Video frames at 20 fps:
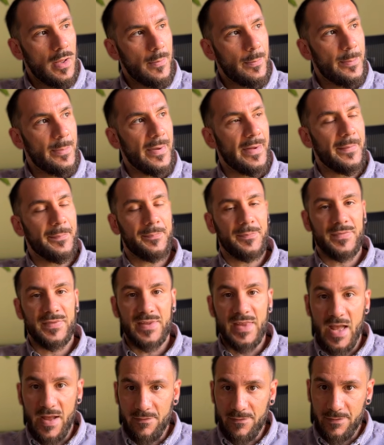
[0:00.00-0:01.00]
But
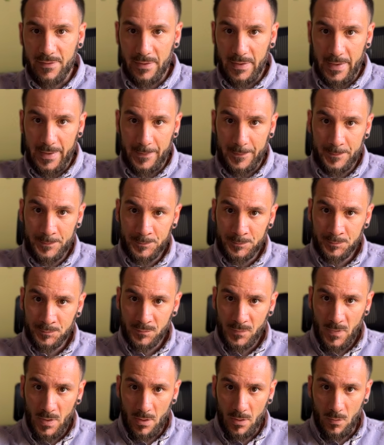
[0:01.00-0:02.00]
definitely
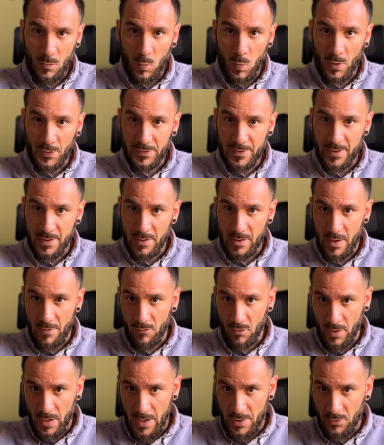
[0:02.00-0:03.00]
what the
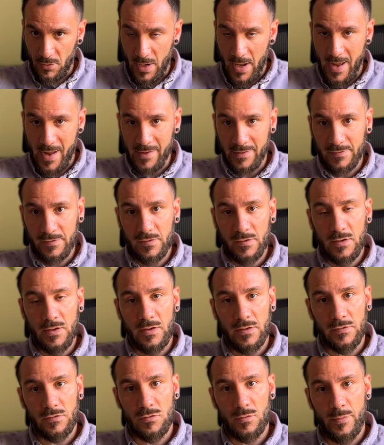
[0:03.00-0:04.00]
avocado likes
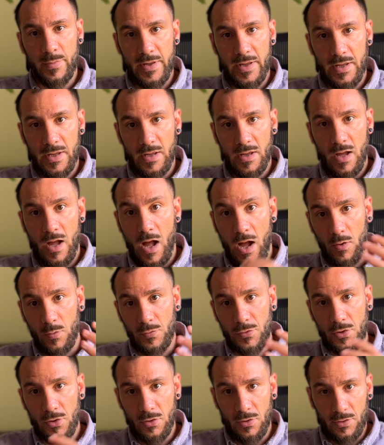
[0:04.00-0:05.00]
is to be
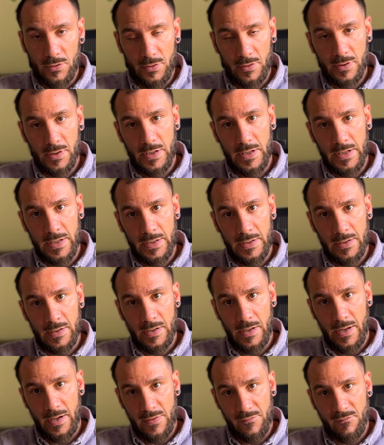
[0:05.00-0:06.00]
outdoor in
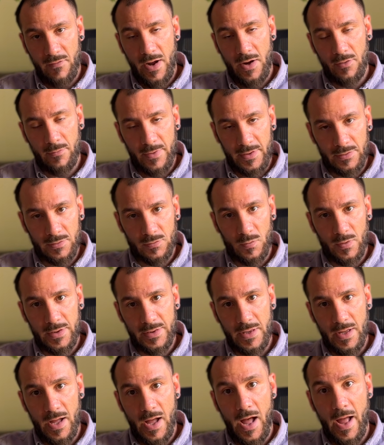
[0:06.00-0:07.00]
an environment with
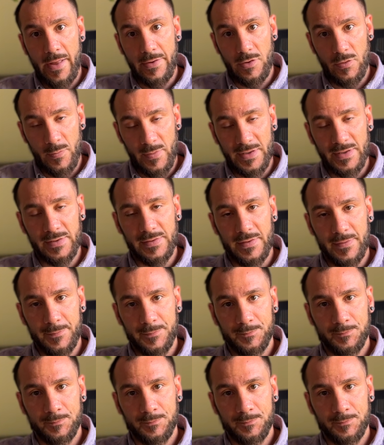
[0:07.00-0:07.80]
a high humidity.